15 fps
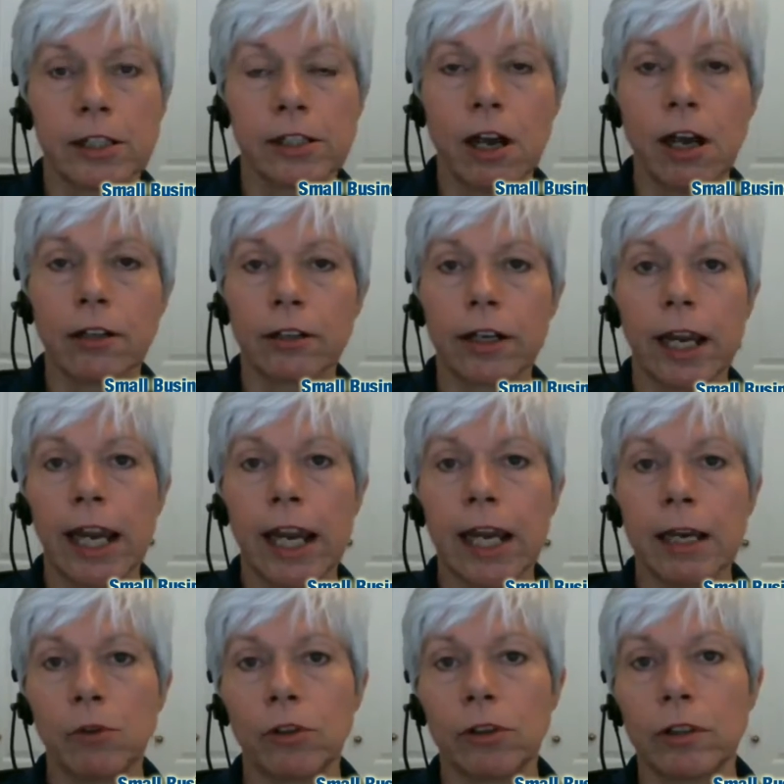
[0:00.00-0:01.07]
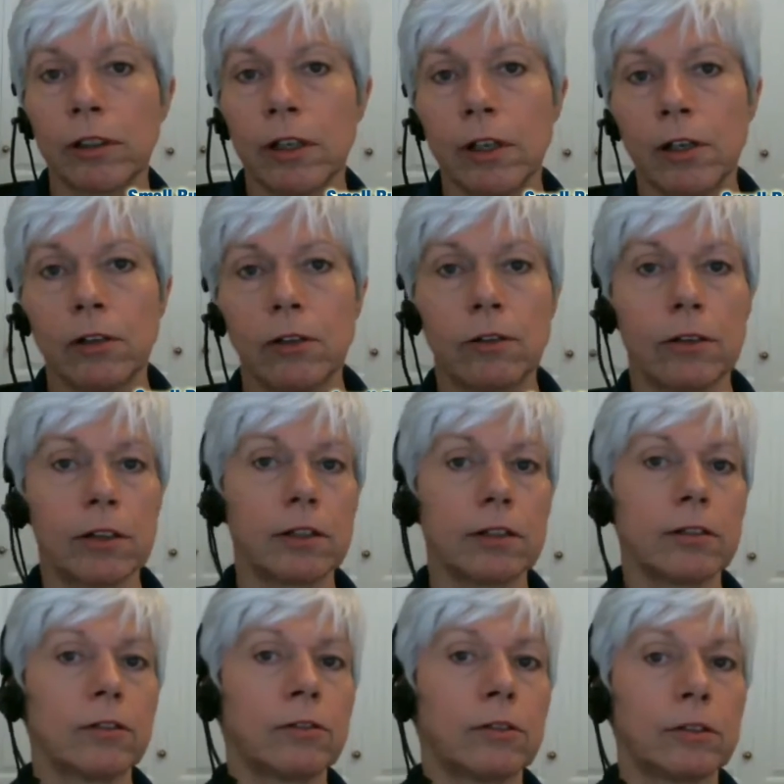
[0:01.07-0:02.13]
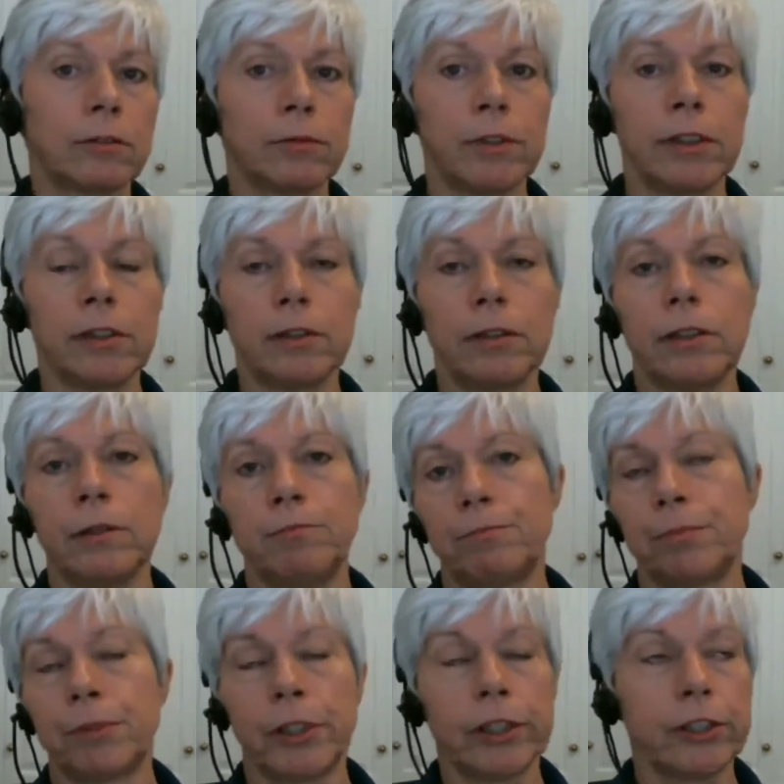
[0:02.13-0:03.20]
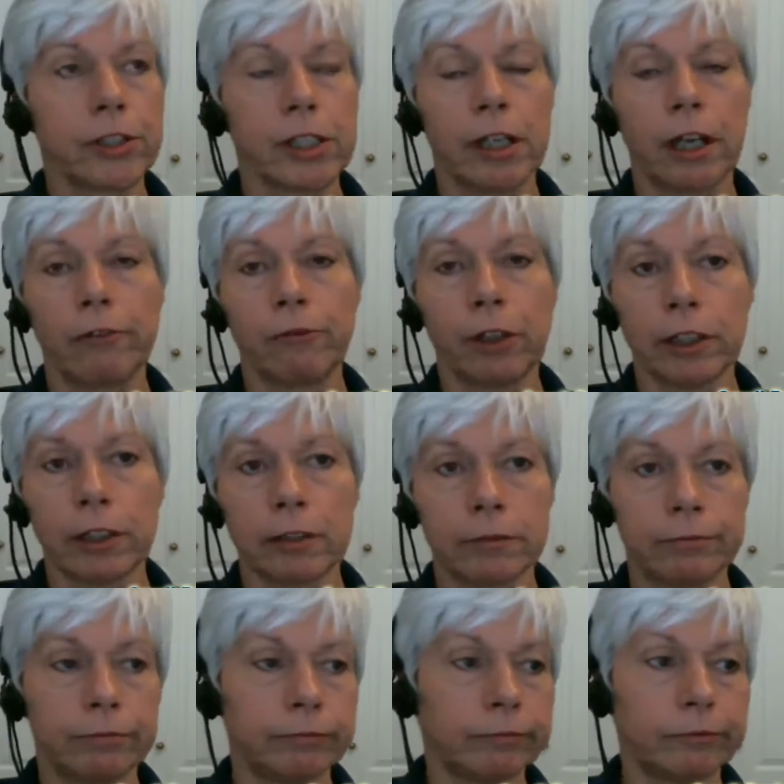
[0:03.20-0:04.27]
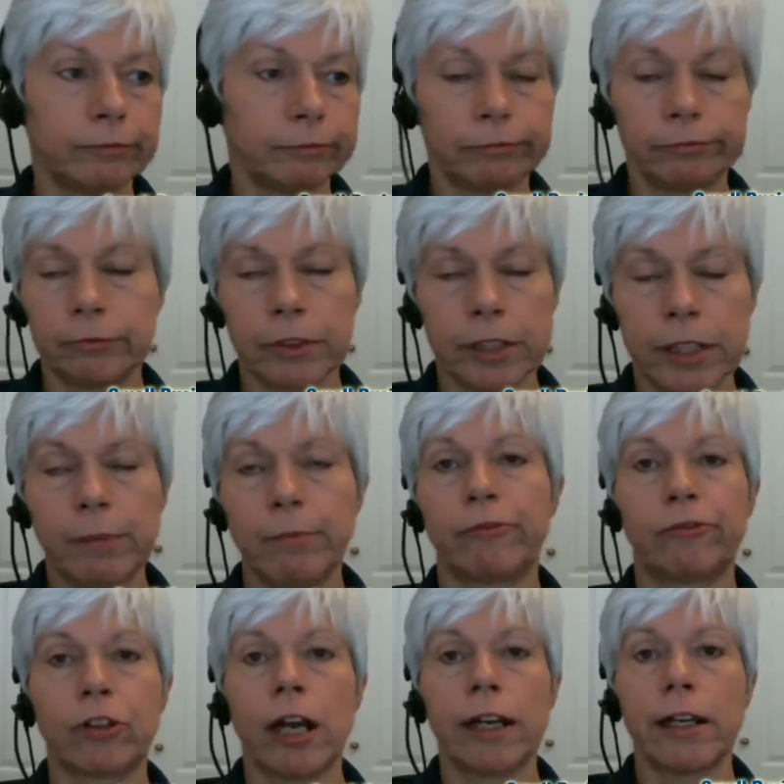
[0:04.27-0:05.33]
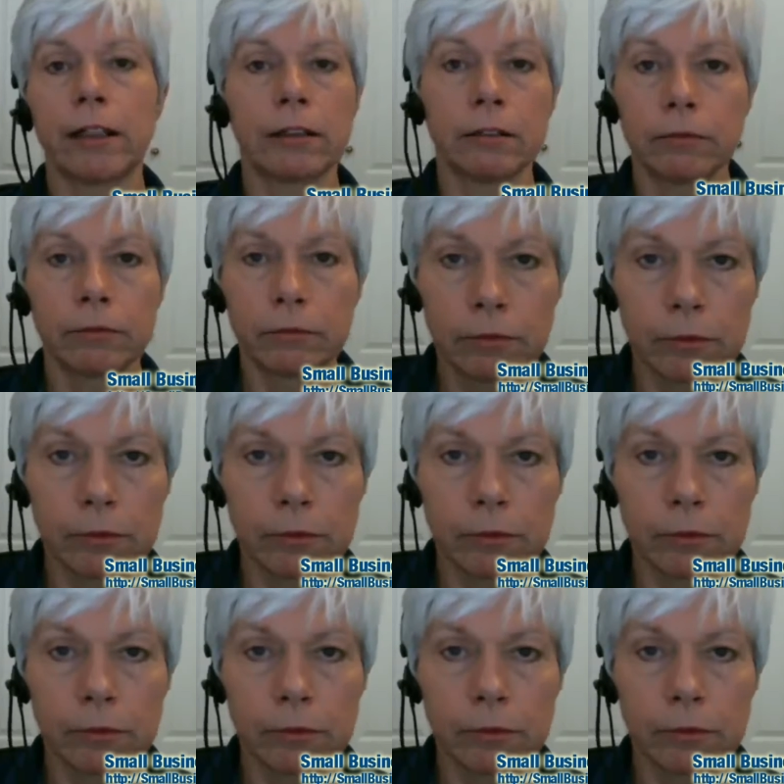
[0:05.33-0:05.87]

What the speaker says: a soccer game or you burn yourself while you're deep frying